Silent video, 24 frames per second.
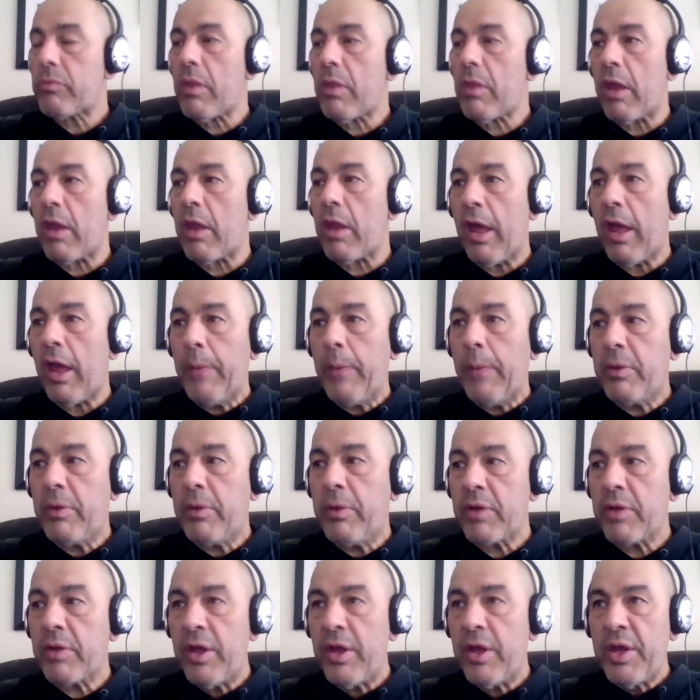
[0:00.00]
um,
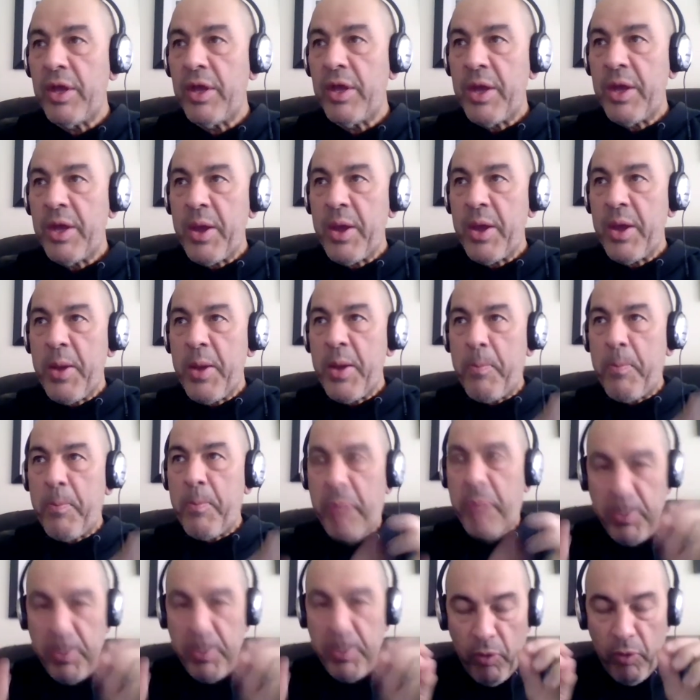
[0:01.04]

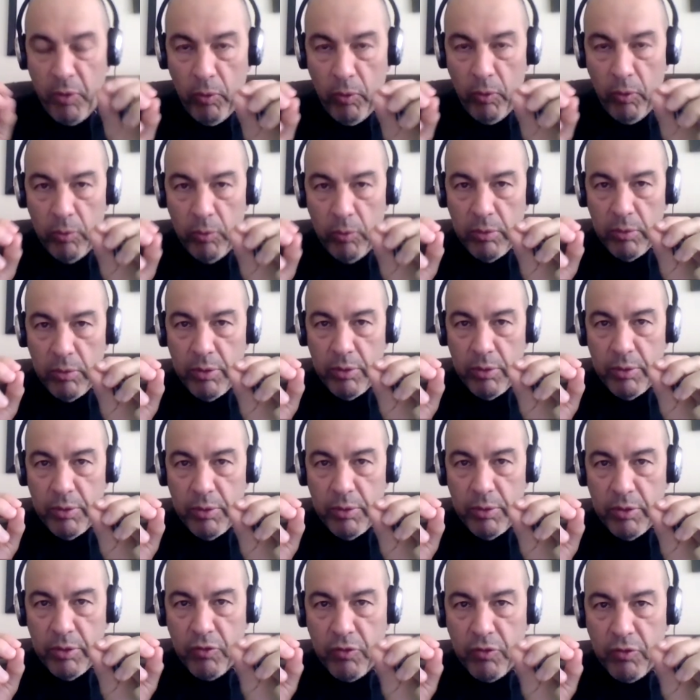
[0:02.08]
people
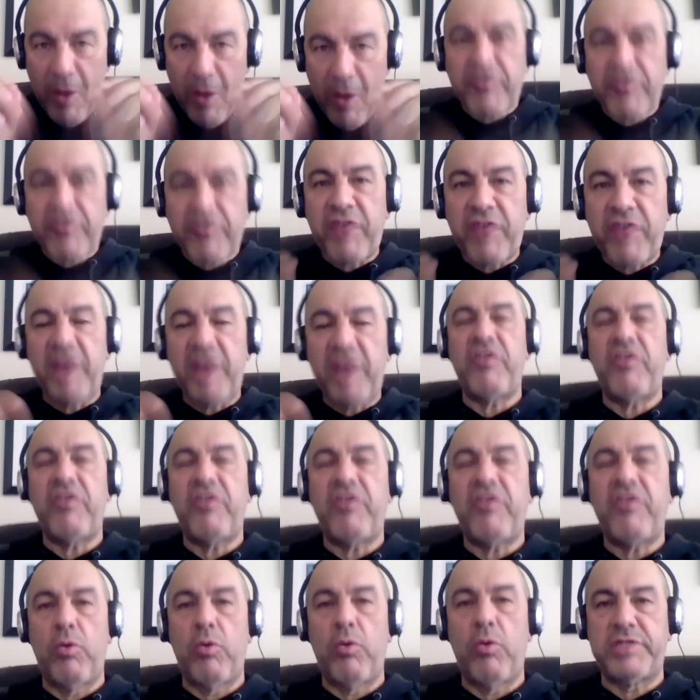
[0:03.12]
gravitated
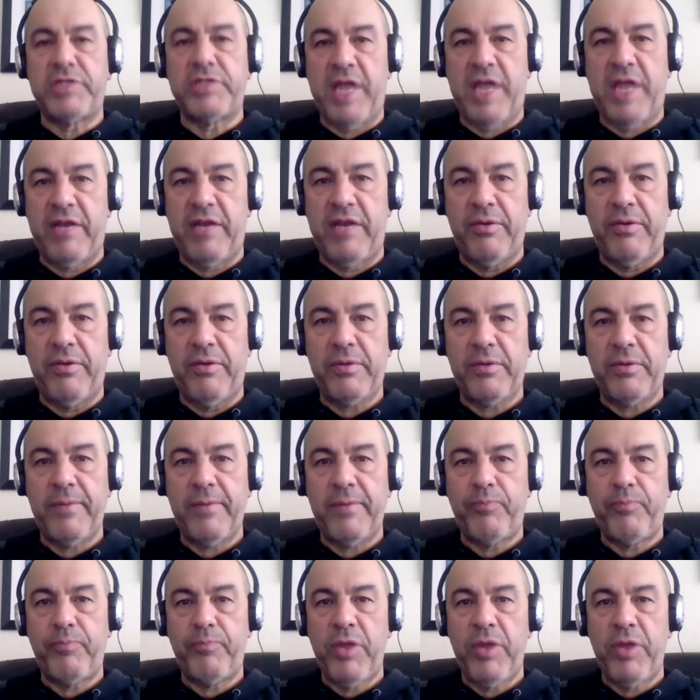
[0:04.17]
towards that
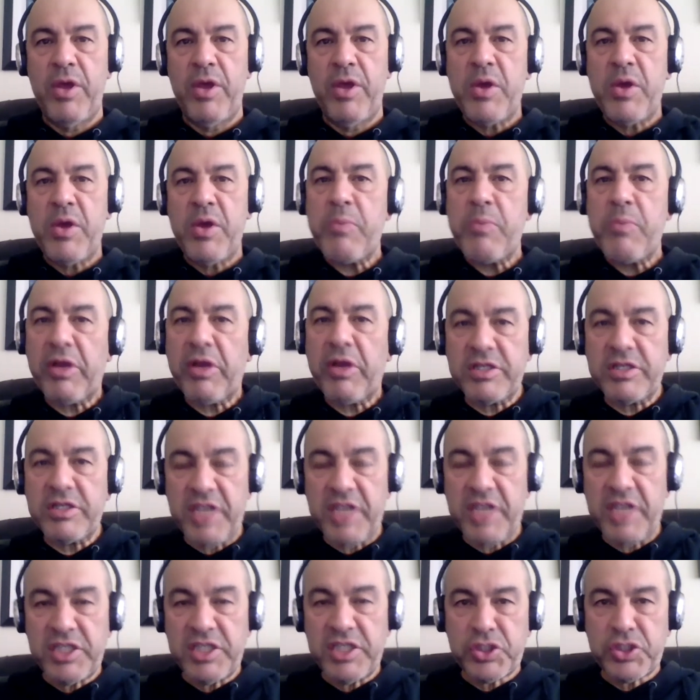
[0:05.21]
because
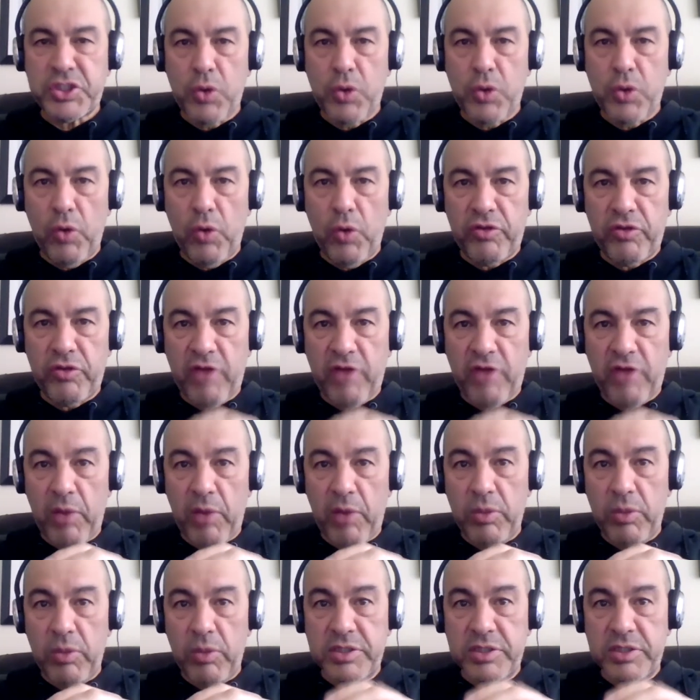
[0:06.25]
they saw that I
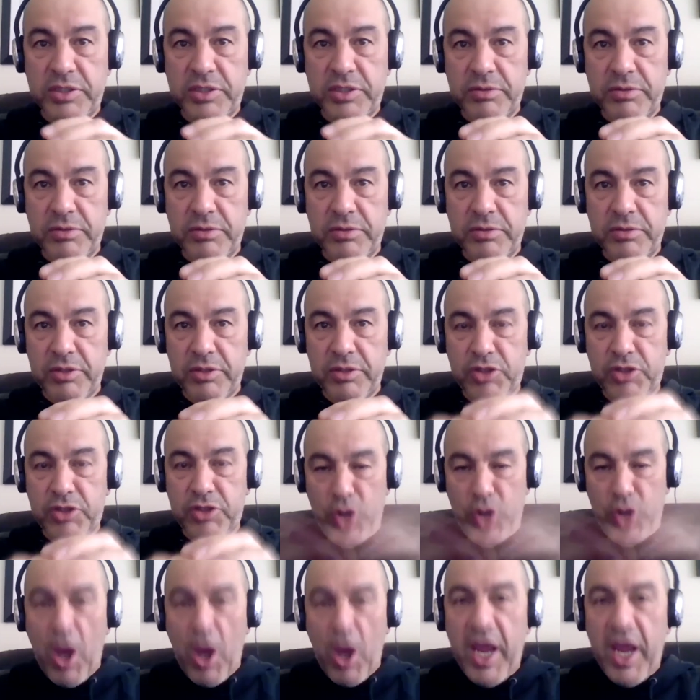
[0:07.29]
was
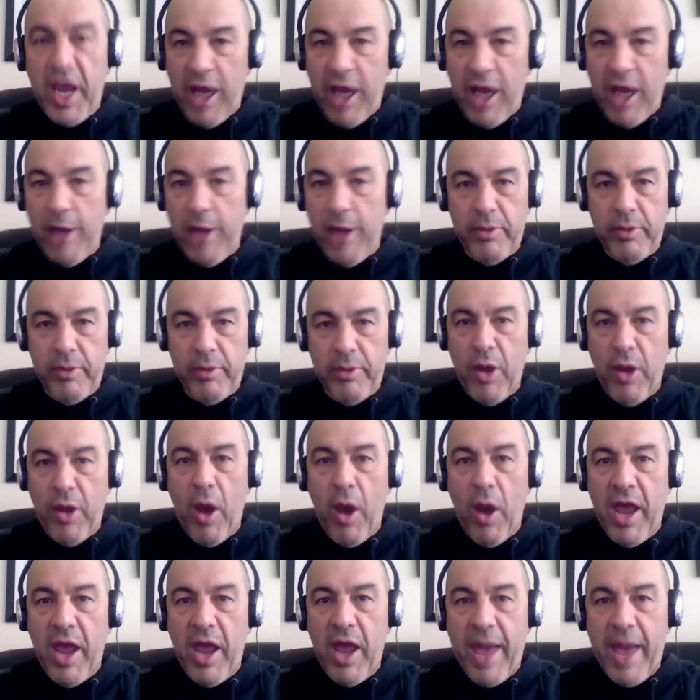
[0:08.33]

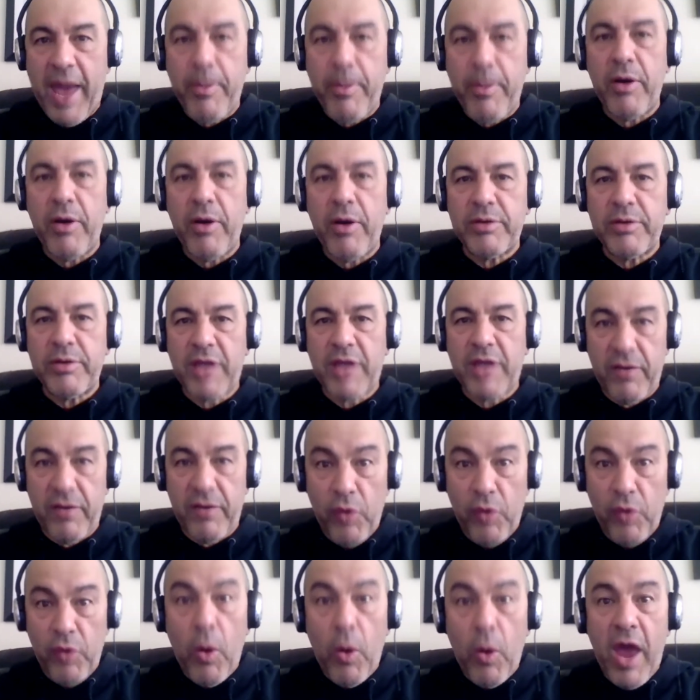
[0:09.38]
I am kind of
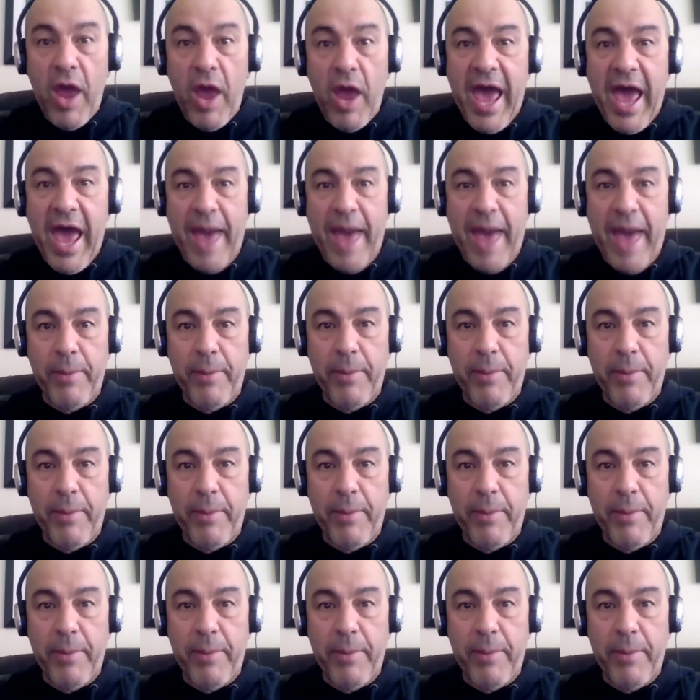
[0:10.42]
who I am,